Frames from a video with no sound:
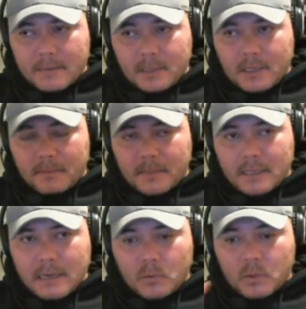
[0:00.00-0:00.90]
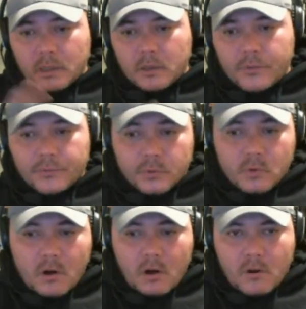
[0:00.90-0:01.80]
a little time again, man, I want to
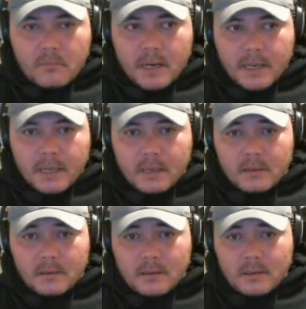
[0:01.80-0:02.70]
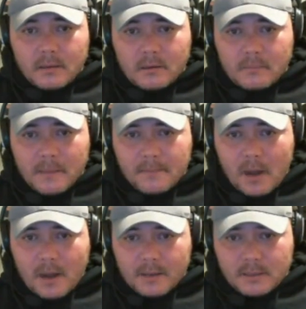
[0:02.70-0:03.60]
go through all my
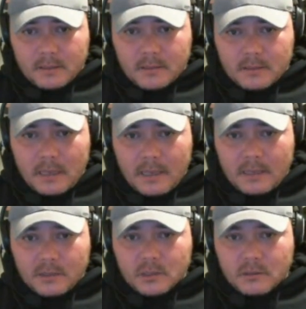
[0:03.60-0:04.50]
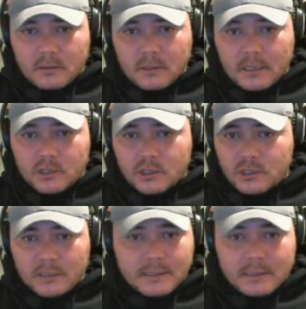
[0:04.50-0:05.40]
boxes and just look at
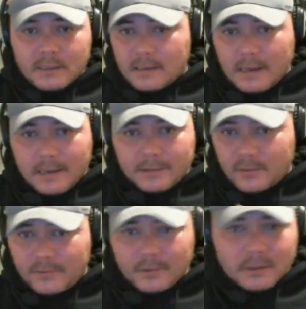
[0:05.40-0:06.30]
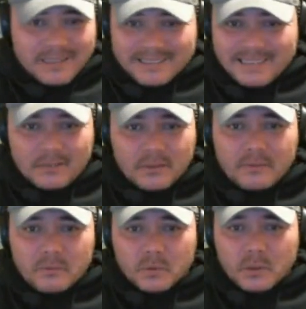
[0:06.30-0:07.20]
shit that I don't even collect, I don't
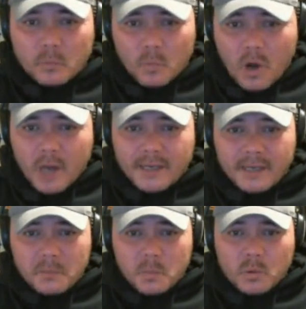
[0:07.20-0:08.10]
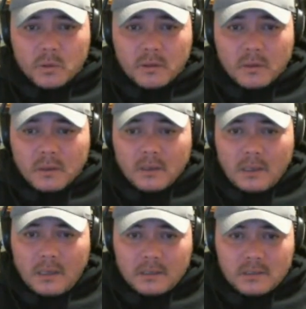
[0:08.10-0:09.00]
even really want anymore,
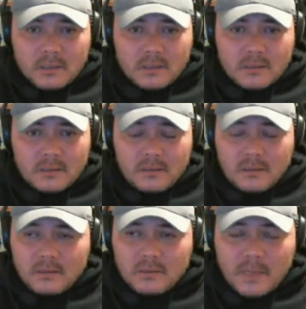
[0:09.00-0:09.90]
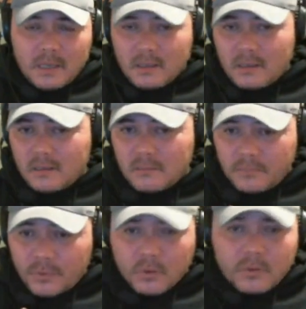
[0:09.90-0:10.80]
and just
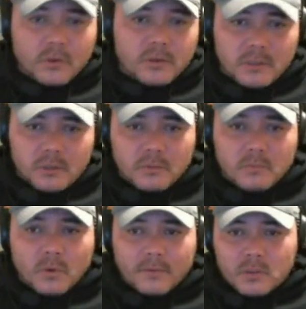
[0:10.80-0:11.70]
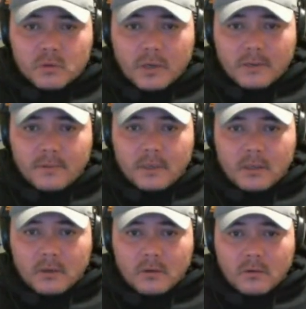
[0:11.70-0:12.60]
throwing those into a more of a trade
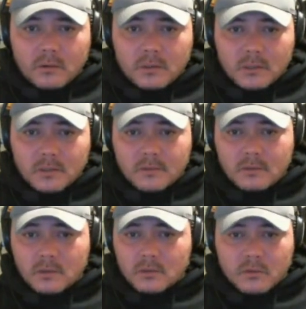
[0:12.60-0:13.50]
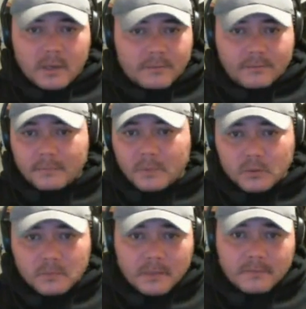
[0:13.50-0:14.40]
video, or just trying to flip
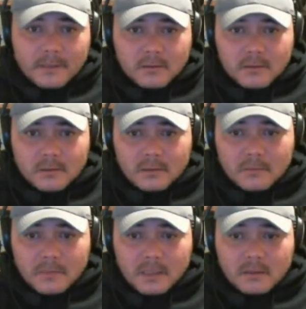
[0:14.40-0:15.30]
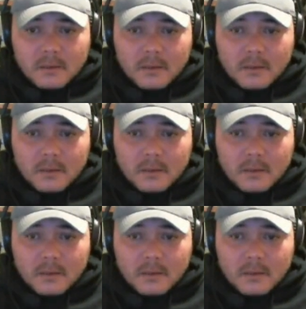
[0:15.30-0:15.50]
those motherfuckers. You know what I mean?